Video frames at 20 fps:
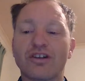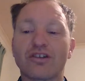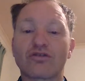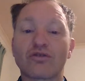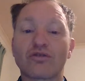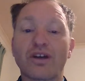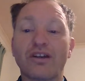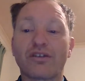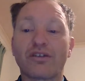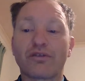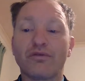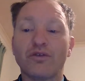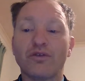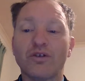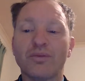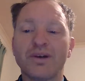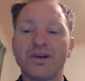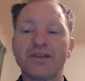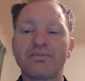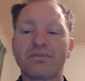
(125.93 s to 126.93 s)
a
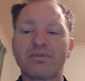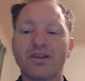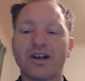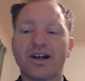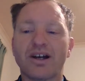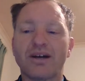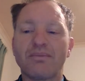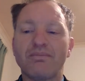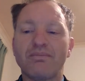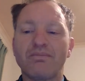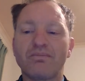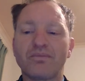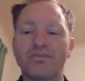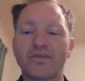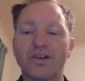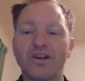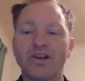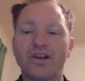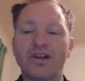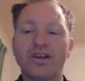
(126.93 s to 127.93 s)
transformer, a
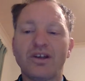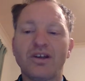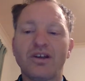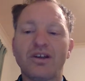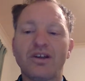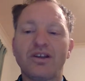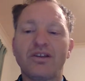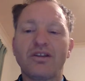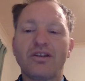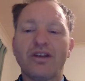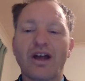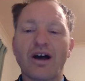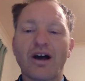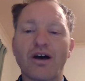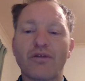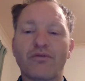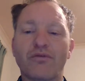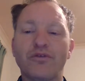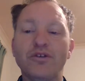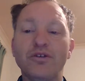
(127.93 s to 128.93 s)

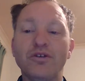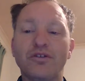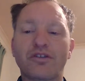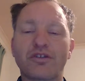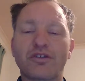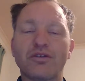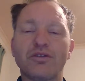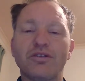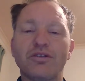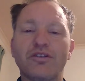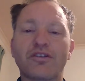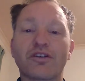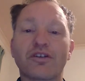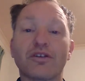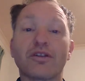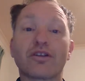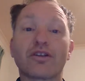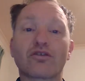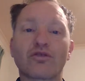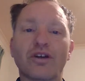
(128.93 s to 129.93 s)
few turns on
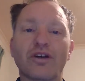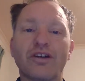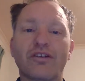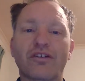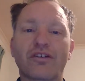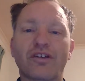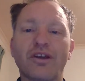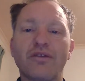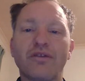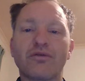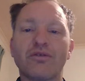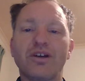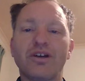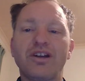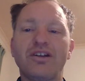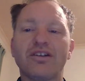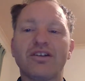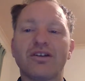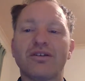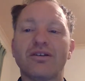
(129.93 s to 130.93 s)
the transceiver
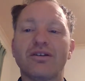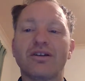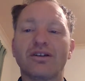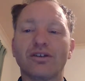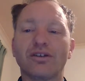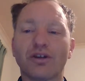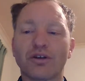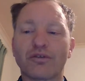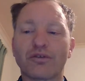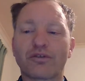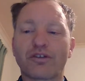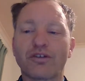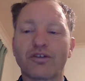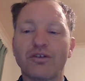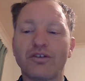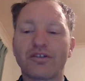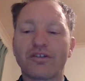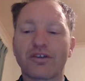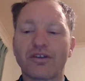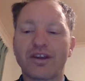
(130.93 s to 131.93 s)
end and a lot of
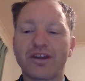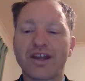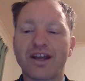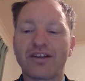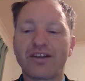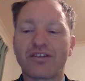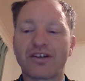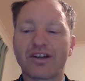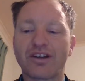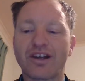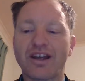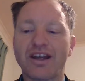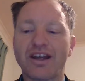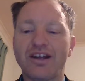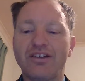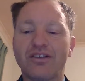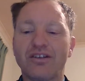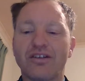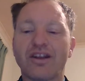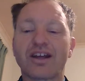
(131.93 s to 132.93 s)
turns on the antenna
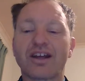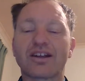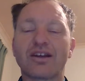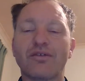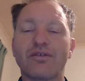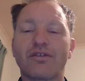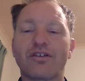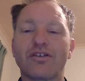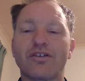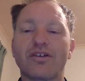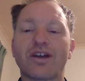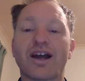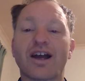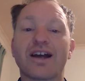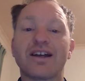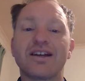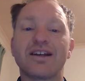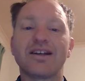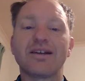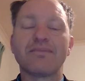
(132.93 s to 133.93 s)
end, and that gives you
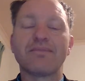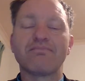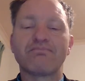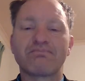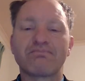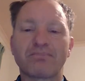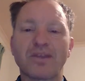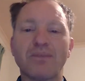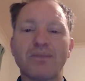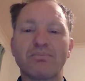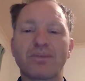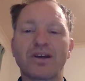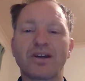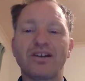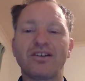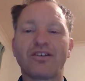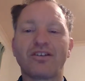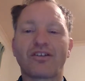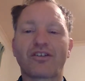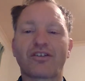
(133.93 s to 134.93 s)
a
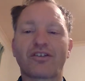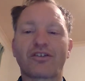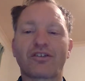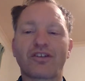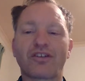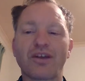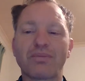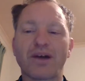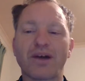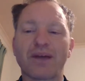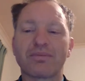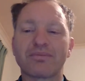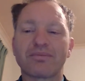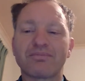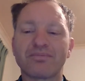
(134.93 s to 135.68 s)
impedance step up.